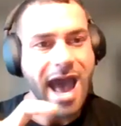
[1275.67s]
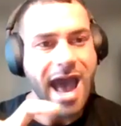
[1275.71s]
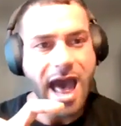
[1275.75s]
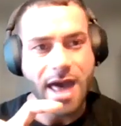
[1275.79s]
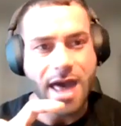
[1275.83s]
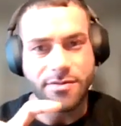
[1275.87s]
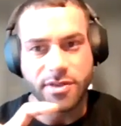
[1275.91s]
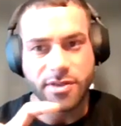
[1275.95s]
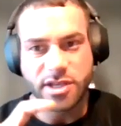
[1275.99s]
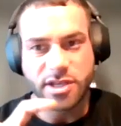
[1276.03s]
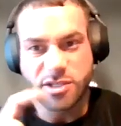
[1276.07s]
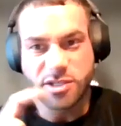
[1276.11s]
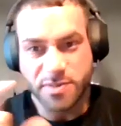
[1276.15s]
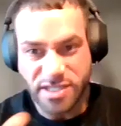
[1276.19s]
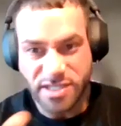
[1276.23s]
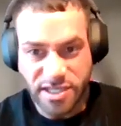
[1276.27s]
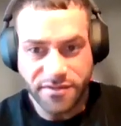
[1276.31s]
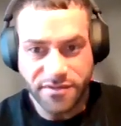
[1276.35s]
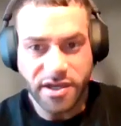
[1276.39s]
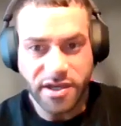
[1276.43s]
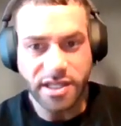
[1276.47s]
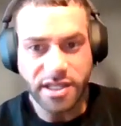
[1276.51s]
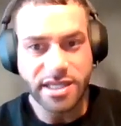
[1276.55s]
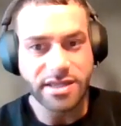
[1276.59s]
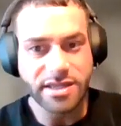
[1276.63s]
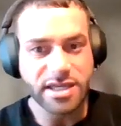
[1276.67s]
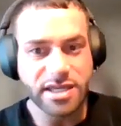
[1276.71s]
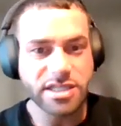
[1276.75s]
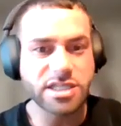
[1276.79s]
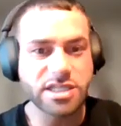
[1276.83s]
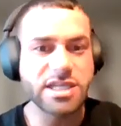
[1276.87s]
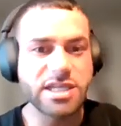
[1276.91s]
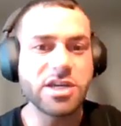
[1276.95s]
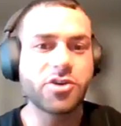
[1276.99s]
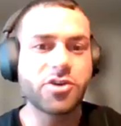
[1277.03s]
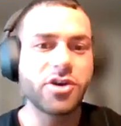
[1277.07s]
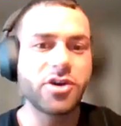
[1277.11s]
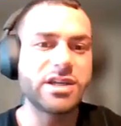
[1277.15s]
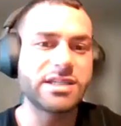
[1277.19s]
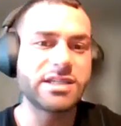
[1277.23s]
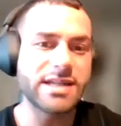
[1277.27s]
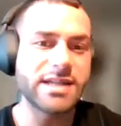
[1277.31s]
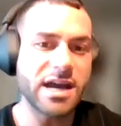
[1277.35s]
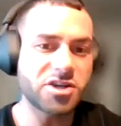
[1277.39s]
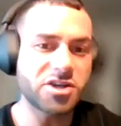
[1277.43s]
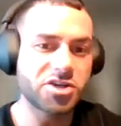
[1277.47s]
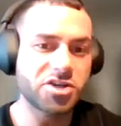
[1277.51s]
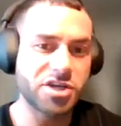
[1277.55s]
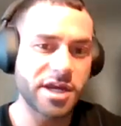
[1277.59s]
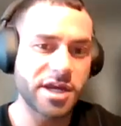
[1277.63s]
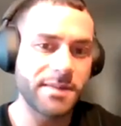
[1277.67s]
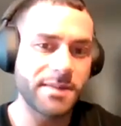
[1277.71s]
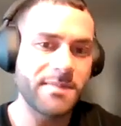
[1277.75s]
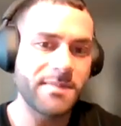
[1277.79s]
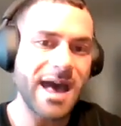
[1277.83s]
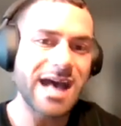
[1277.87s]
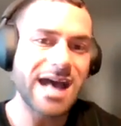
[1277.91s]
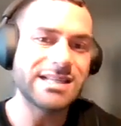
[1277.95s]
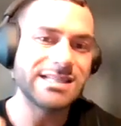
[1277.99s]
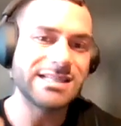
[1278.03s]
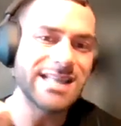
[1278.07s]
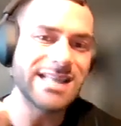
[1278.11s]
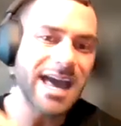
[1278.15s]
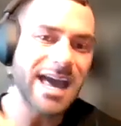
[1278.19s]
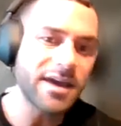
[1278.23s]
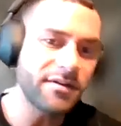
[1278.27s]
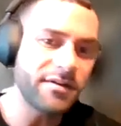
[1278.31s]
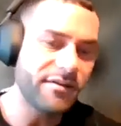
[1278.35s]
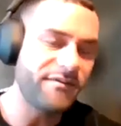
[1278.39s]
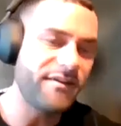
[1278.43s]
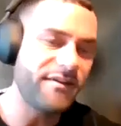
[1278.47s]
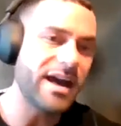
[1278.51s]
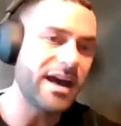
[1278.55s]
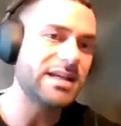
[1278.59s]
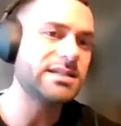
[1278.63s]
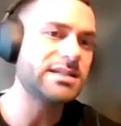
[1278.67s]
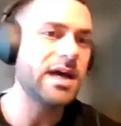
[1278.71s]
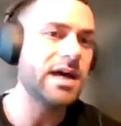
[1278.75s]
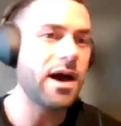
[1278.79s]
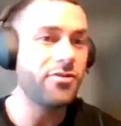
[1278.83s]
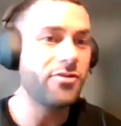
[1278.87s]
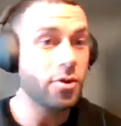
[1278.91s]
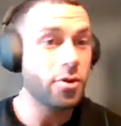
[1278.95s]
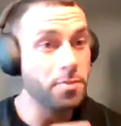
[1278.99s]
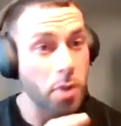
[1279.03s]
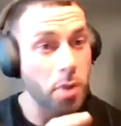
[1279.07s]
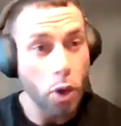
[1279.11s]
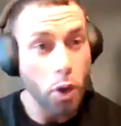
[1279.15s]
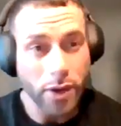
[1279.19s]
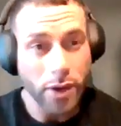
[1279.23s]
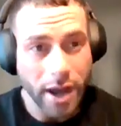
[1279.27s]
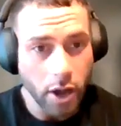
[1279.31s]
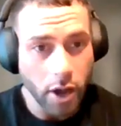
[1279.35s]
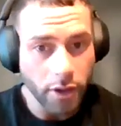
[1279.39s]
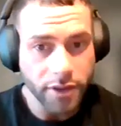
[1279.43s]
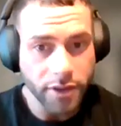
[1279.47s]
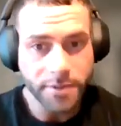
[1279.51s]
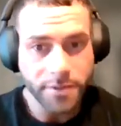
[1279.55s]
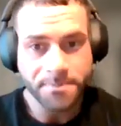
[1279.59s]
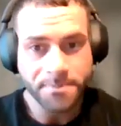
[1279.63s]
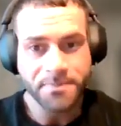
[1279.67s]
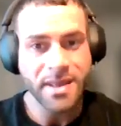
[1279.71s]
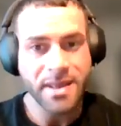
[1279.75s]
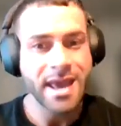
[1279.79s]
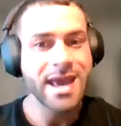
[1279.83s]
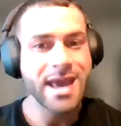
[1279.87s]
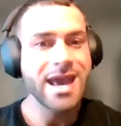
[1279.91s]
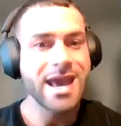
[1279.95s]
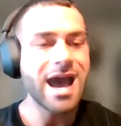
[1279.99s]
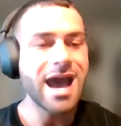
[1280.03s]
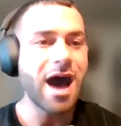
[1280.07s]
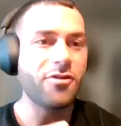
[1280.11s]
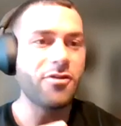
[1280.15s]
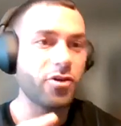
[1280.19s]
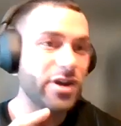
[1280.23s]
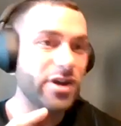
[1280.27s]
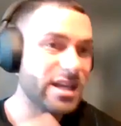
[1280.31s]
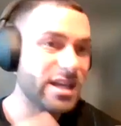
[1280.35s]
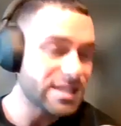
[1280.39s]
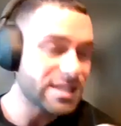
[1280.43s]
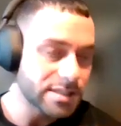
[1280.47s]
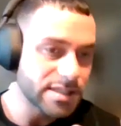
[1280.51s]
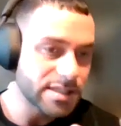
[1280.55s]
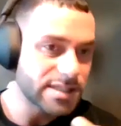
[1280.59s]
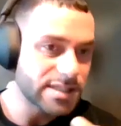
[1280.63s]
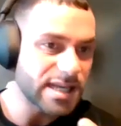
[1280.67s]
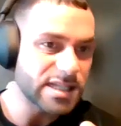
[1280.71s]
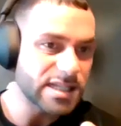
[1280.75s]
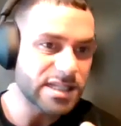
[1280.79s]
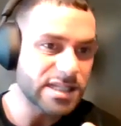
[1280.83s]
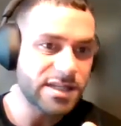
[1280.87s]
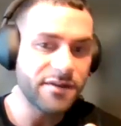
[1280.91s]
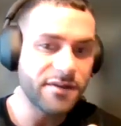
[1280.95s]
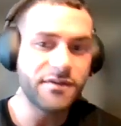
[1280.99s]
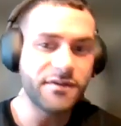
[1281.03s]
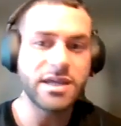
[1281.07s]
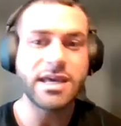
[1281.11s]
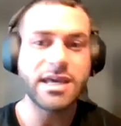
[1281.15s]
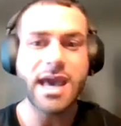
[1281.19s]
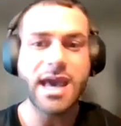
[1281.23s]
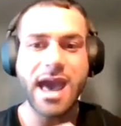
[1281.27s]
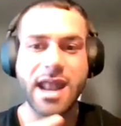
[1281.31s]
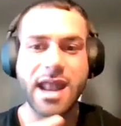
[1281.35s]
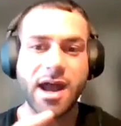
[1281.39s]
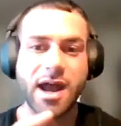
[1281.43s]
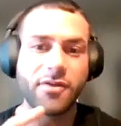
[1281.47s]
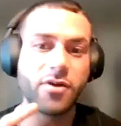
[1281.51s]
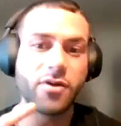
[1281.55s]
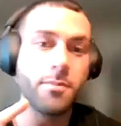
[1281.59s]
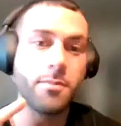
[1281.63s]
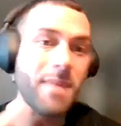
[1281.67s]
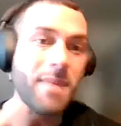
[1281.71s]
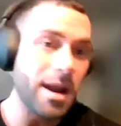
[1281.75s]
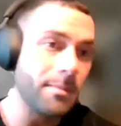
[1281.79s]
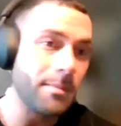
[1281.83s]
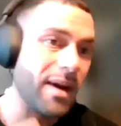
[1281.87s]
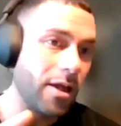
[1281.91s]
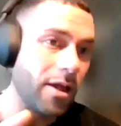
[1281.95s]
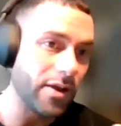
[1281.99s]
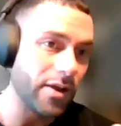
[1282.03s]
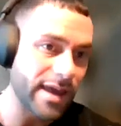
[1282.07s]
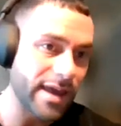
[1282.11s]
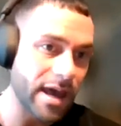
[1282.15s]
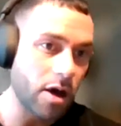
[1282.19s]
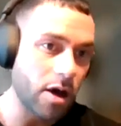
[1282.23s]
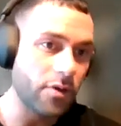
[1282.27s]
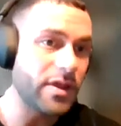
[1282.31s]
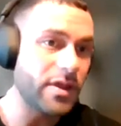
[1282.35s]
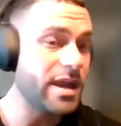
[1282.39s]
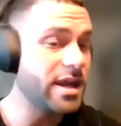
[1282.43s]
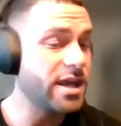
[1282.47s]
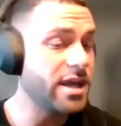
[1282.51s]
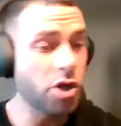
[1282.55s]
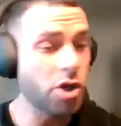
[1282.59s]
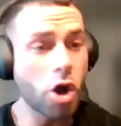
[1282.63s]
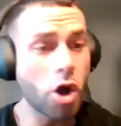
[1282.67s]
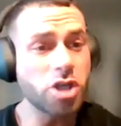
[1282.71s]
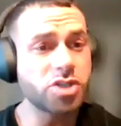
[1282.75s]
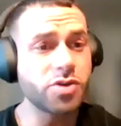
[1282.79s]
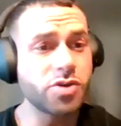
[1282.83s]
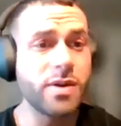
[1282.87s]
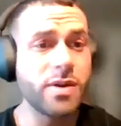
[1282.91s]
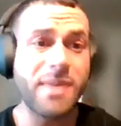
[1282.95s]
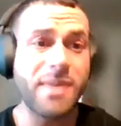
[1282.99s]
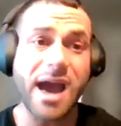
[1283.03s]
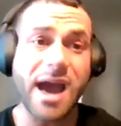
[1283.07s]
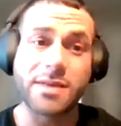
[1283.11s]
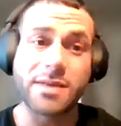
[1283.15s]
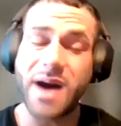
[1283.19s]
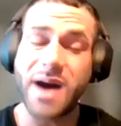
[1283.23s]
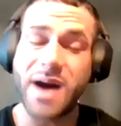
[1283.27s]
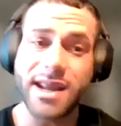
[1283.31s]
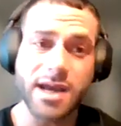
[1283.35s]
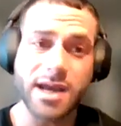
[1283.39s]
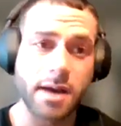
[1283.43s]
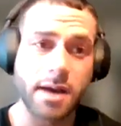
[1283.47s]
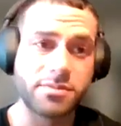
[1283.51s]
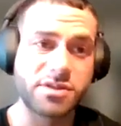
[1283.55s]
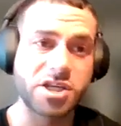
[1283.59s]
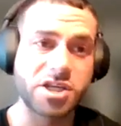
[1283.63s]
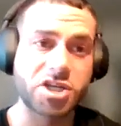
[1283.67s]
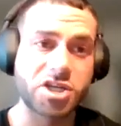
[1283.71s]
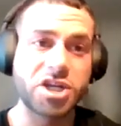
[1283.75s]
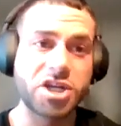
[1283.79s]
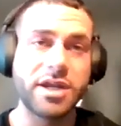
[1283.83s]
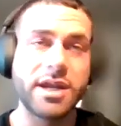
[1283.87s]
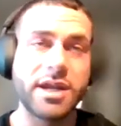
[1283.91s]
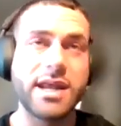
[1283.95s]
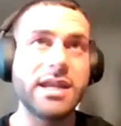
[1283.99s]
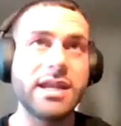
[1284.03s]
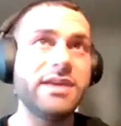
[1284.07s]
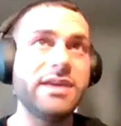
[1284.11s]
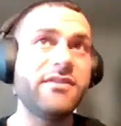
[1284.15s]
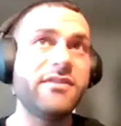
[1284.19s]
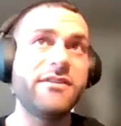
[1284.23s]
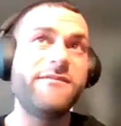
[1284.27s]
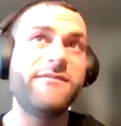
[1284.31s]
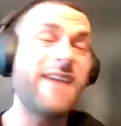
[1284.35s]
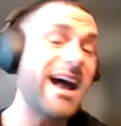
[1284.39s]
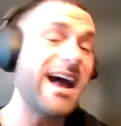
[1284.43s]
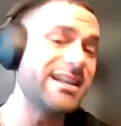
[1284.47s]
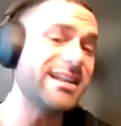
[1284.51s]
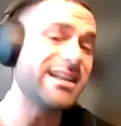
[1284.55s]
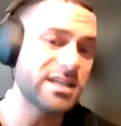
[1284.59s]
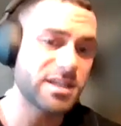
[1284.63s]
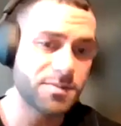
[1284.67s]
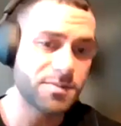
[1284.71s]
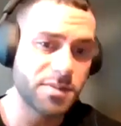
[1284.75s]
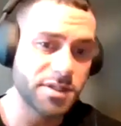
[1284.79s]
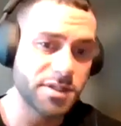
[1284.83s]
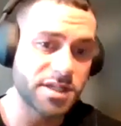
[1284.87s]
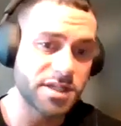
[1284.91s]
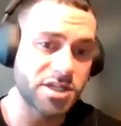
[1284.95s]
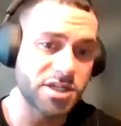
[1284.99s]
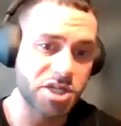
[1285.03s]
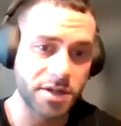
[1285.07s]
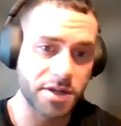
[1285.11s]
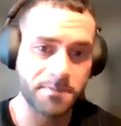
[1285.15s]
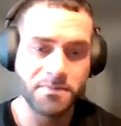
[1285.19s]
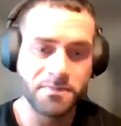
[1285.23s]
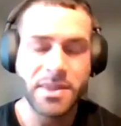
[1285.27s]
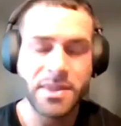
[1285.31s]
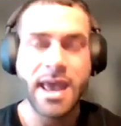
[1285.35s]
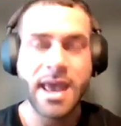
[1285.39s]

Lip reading: And specifically, this decrease in estrogen has negative effects on their bone health, on their insulin sensitivity, and on their metabolic health. And it can also impact body composition and even fat disposition.